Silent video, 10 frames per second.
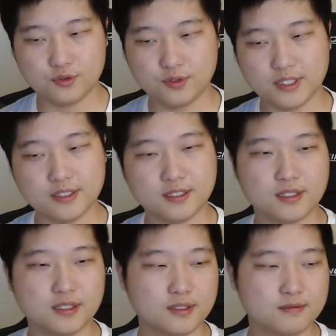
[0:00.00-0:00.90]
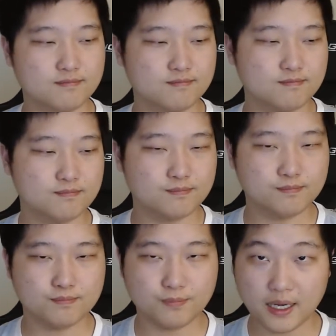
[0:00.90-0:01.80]
either
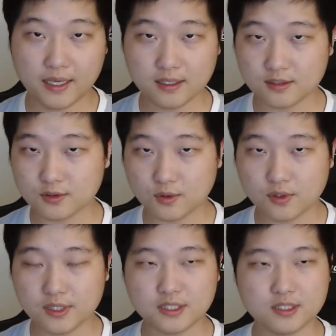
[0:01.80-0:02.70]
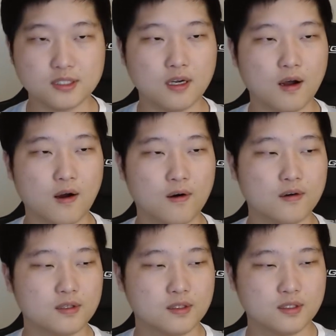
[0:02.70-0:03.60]
buy a storage or
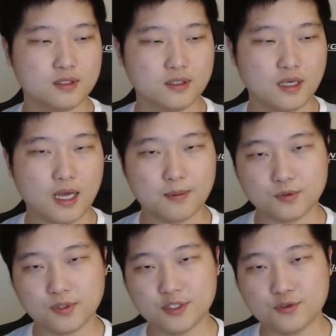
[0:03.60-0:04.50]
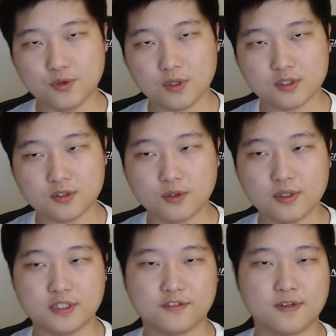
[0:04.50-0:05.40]
upgrade your
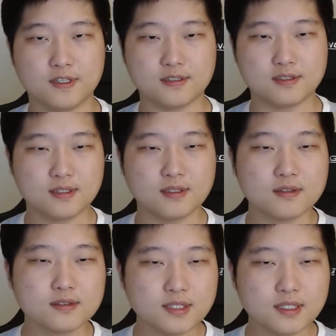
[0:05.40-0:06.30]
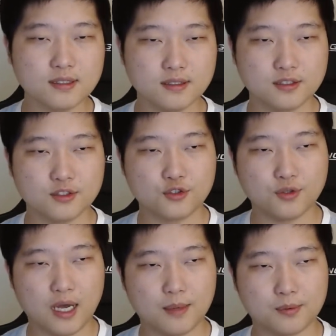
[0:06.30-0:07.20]
storage first, then to
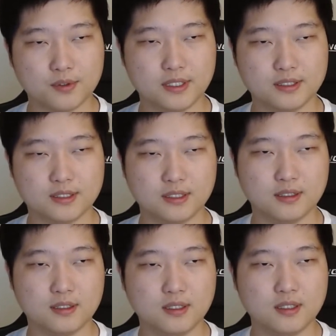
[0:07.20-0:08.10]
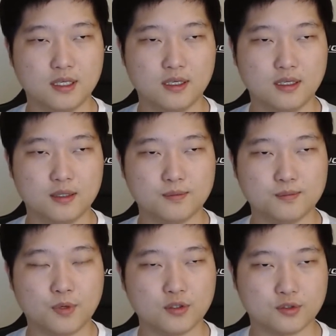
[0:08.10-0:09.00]
upgrade the
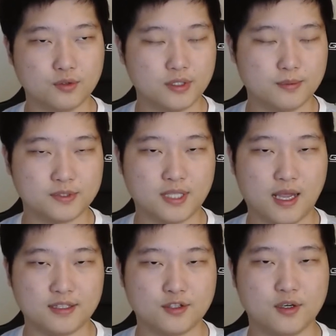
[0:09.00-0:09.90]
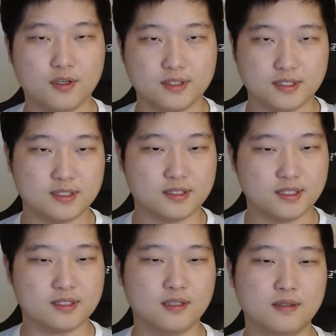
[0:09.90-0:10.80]
PostgreSQL this
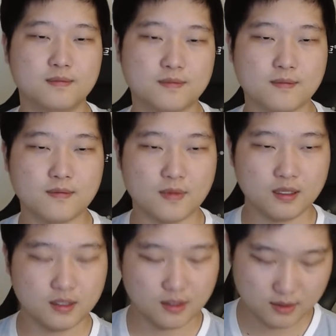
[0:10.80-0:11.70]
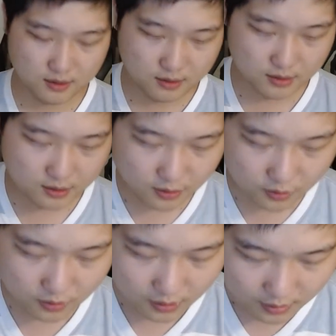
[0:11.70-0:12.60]
system.
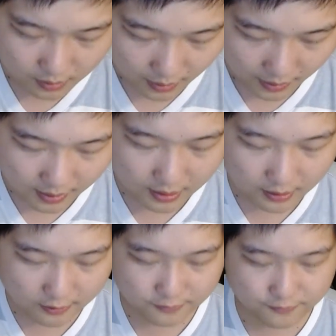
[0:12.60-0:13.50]
So I have